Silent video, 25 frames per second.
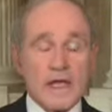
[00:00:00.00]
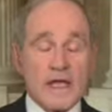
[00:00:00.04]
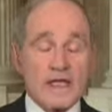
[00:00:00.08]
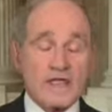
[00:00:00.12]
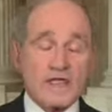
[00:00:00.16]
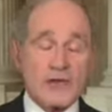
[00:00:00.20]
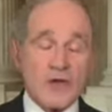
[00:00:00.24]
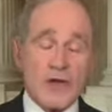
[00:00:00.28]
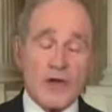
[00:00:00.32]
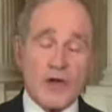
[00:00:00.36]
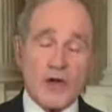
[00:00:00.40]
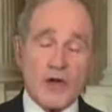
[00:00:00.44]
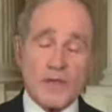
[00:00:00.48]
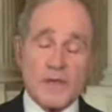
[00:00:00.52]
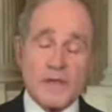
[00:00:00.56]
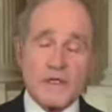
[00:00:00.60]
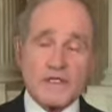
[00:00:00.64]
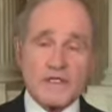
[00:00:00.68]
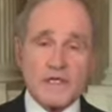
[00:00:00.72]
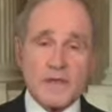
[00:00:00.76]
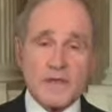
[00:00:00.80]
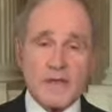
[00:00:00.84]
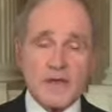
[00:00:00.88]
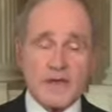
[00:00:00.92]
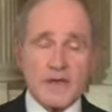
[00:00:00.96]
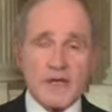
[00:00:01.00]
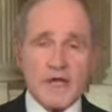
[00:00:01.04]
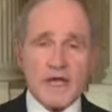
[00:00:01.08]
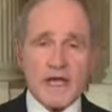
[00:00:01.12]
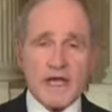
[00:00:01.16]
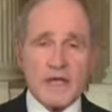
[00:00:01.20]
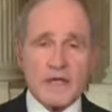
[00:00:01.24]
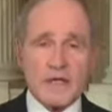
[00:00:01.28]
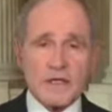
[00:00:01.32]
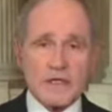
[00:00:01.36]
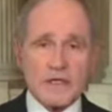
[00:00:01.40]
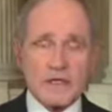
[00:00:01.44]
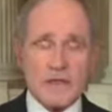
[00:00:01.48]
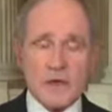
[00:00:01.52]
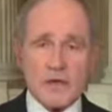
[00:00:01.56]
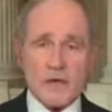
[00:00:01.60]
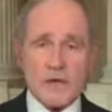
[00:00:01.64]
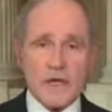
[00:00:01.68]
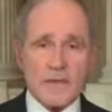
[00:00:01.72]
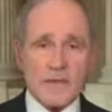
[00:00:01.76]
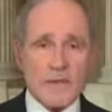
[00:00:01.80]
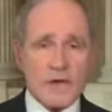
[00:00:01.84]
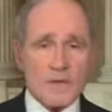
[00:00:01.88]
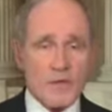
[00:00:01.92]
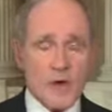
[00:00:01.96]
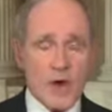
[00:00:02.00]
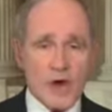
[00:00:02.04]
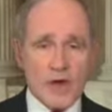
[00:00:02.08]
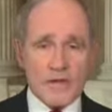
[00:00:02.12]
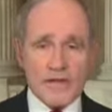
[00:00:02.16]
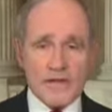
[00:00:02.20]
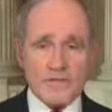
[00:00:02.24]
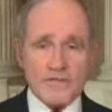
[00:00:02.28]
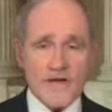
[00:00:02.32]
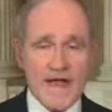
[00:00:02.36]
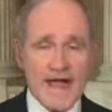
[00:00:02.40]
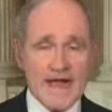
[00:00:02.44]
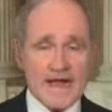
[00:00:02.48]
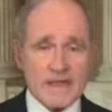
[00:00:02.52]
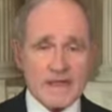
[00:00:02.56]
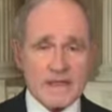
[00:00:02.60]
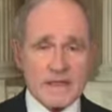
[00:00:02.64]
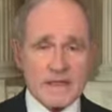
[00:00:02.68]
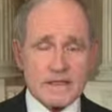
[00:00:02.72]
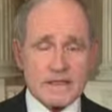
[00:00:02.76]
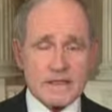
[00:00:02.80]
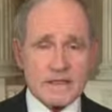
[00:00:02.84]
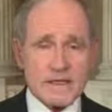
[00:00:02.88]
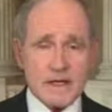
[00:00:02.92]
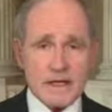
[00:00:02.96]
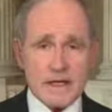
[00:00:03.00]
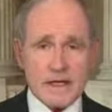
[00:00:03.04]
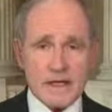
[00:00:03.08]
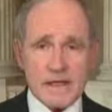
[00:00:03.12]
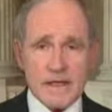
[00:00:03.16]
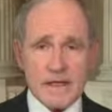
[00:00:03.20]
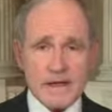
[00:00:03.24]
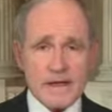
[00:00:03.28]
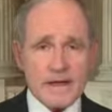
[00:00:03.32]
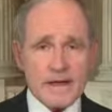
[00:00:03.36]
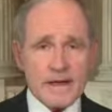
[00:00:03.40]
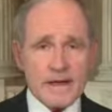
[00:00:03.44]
And so I don't miscommunicate. Don't get me wrong. The fact that uh,